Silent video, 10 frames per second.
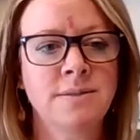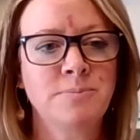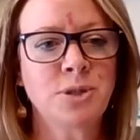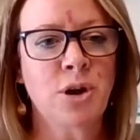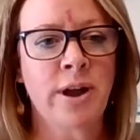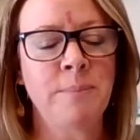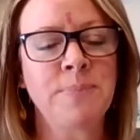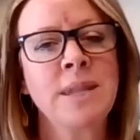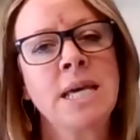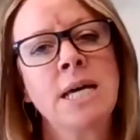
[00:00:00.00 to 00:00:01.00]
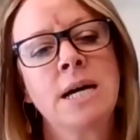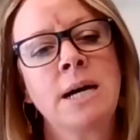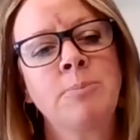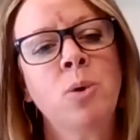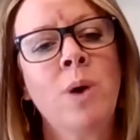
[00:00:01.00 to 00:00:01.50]
Sorry.
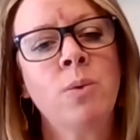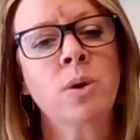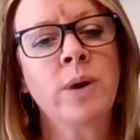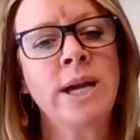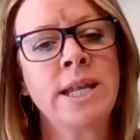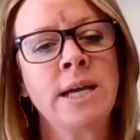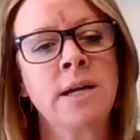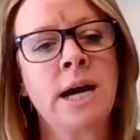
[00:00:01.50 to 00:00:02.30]
But while we're waiting,